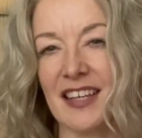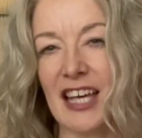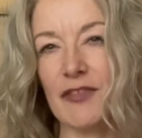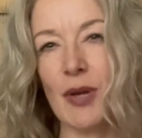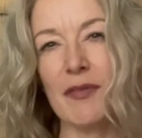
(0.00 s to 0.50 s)

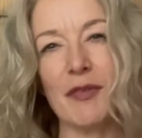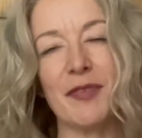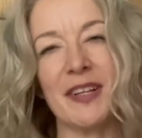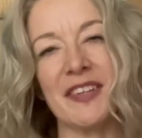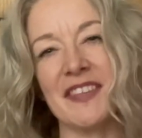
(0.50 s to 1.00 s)
Have you ever
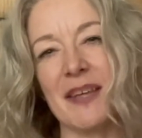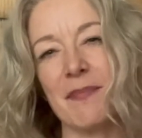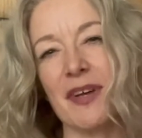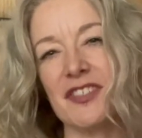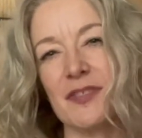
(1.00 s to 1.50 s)
felt that there
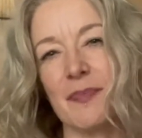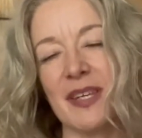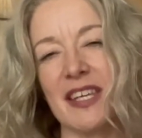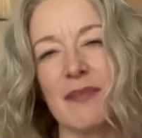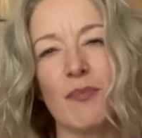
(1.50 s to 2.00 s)
must
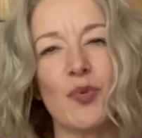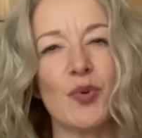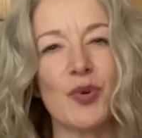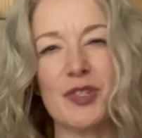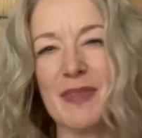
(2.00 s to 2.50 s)
be
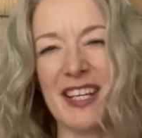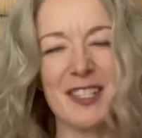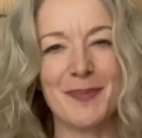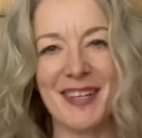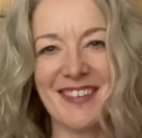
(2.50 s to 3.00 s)
more to be
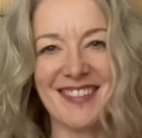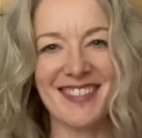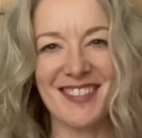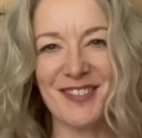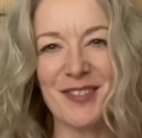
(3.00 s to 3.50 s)

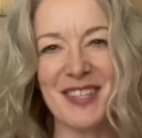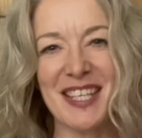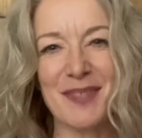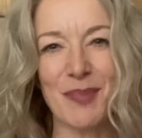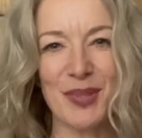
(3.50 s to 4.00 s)
experienced through
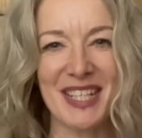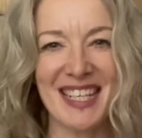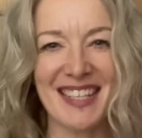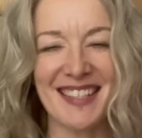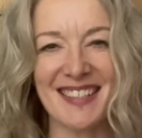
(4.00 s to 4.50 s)
these
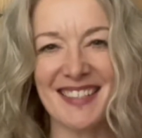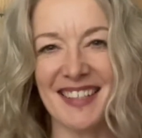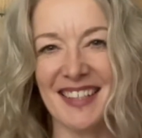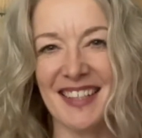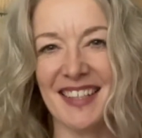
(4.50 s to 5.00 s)
bodies?
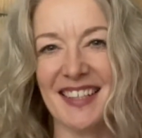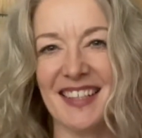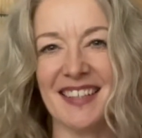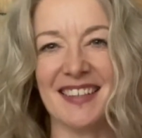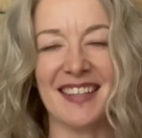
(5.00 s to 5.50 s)

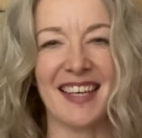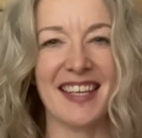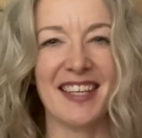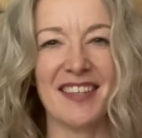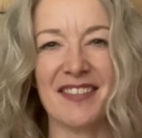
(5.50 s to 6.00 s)

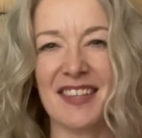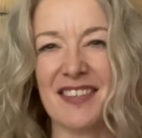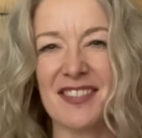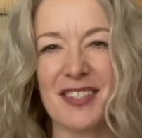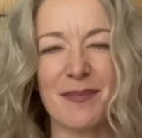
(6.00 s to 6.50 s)
Like
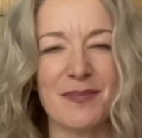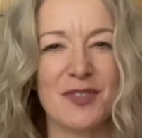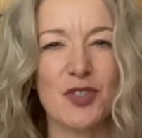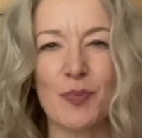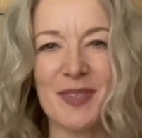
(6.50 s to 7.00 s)
there's some
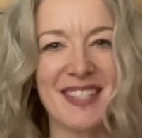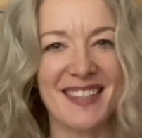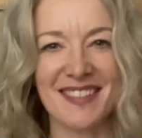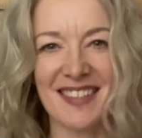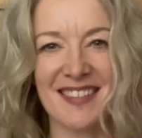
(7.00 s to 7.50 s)
super
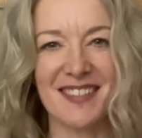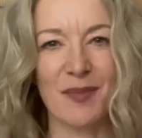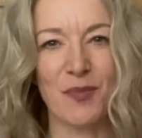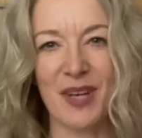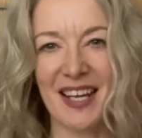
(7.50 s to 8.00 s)
sensor
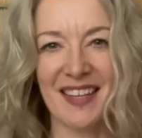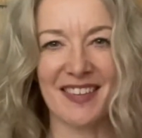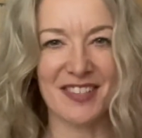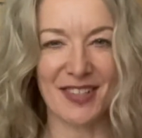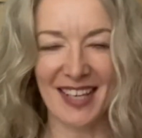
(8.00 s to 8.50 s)
somewhere
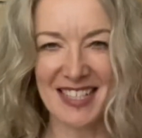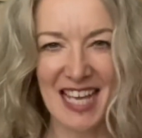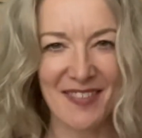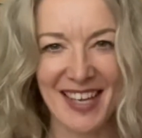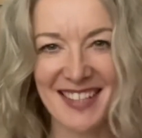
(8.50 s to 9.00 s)
that you'd like to
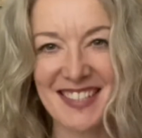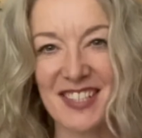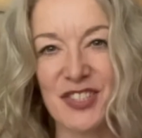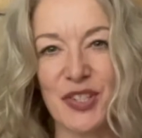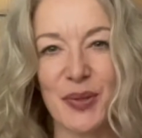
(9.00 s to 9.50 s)
have
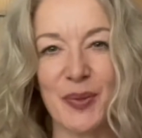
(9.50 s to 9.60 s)
access to?